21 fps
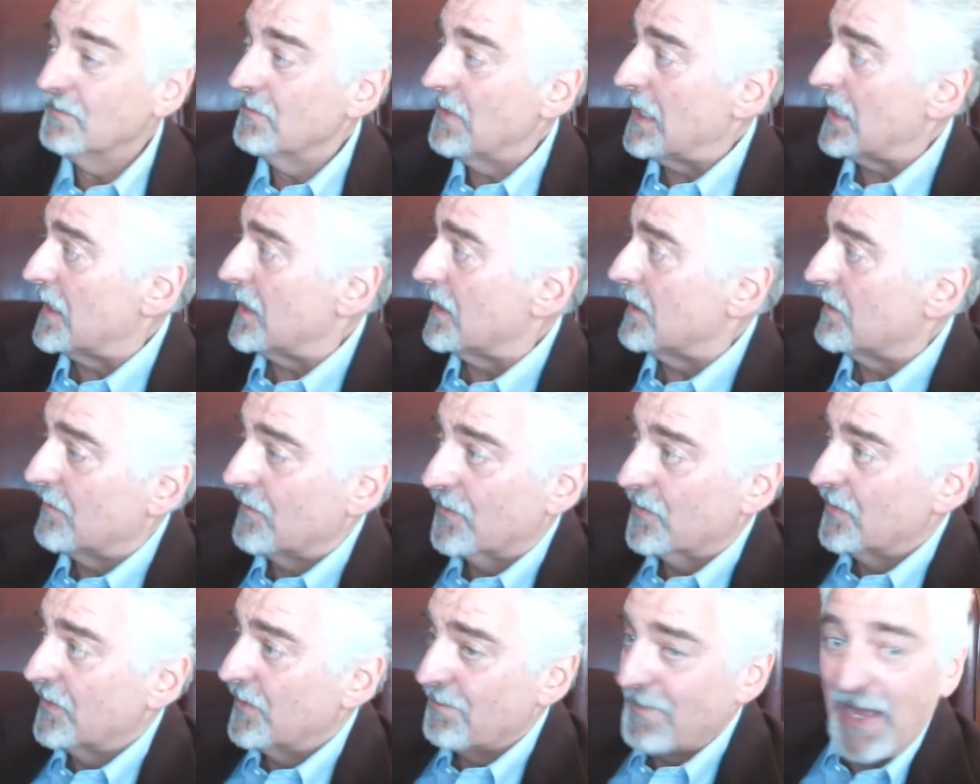The
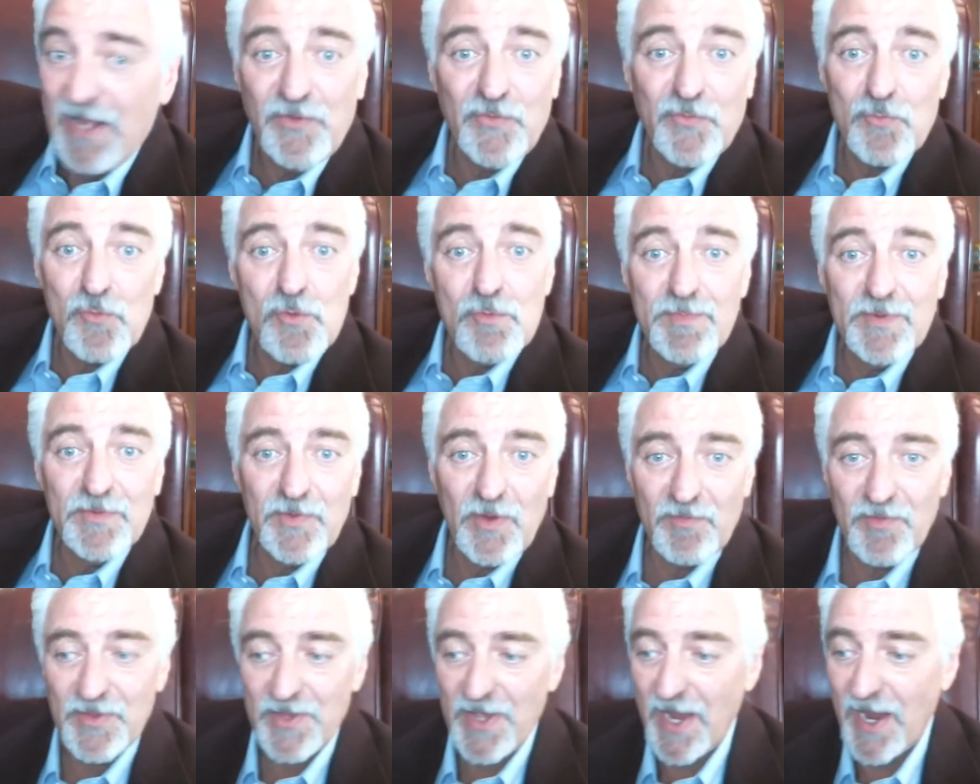men's room is
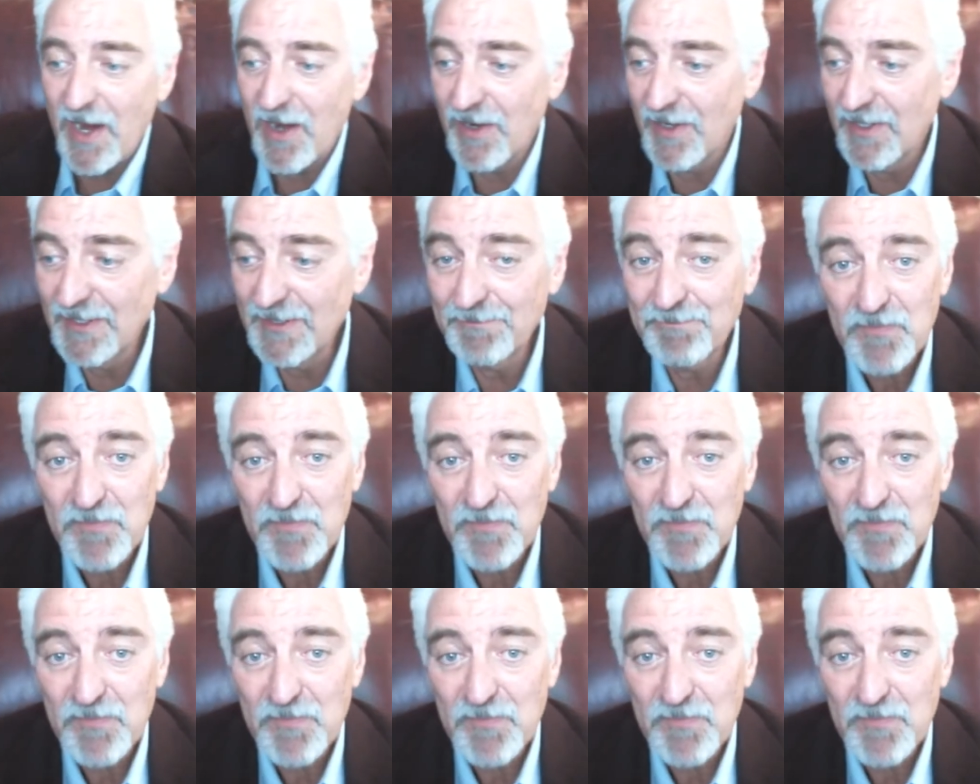over there.